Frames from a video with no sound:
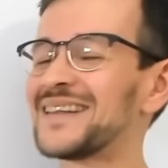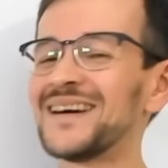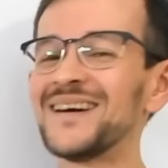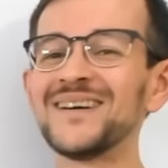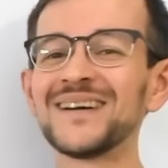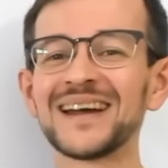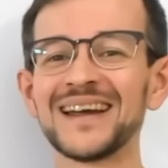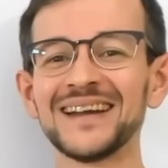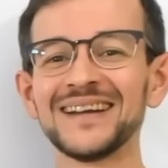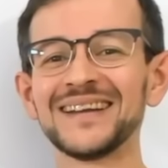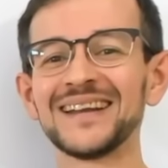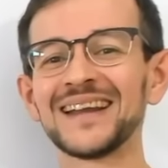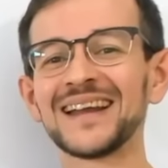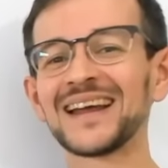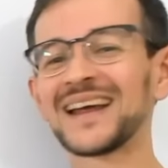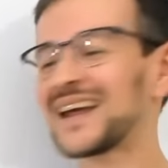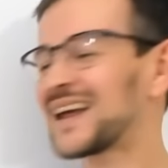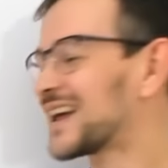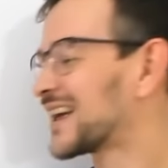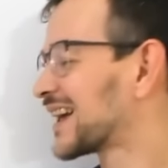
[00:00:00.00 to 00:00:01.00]
Again,
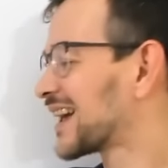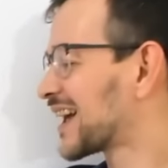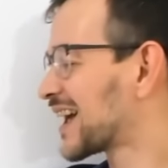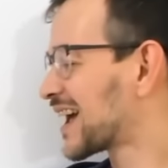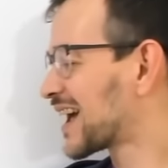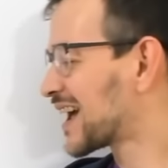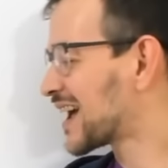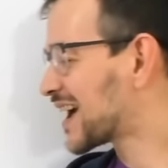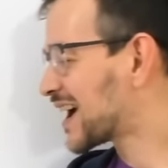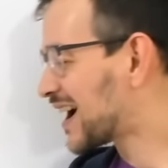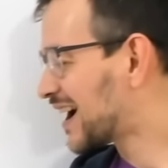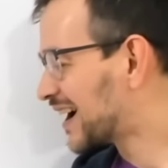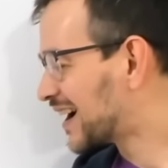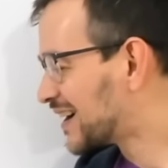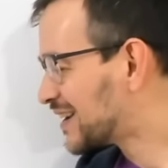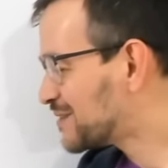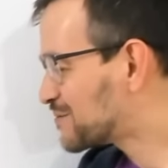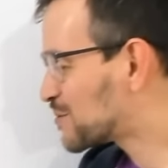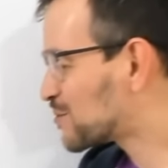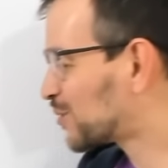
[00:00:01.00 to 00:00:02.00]

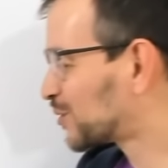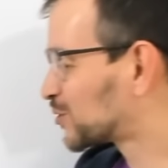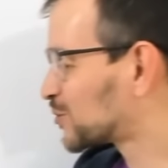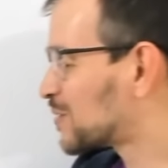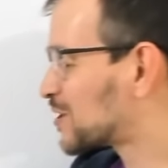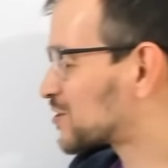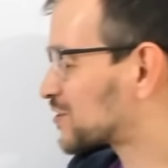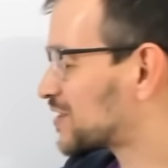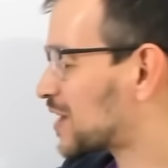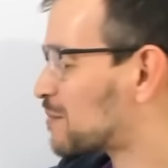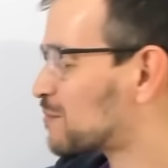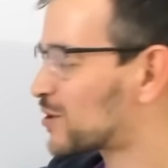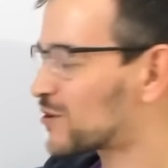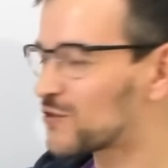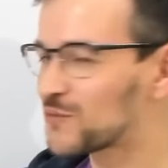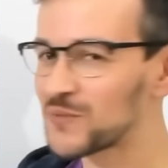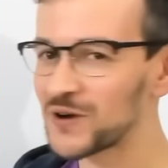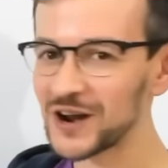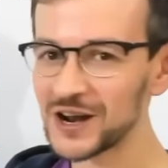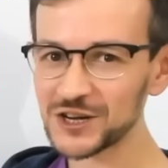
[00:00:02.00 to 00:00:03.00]
if you want to measure number of
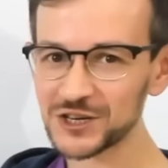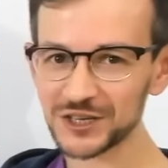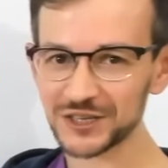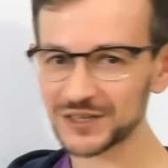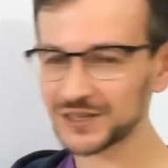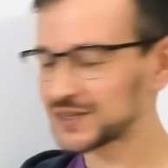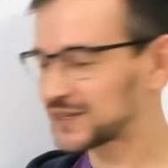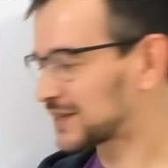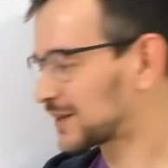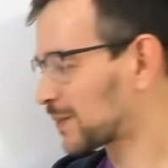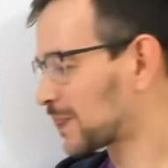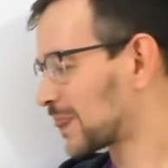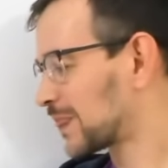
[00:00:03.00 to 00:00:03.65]
operations,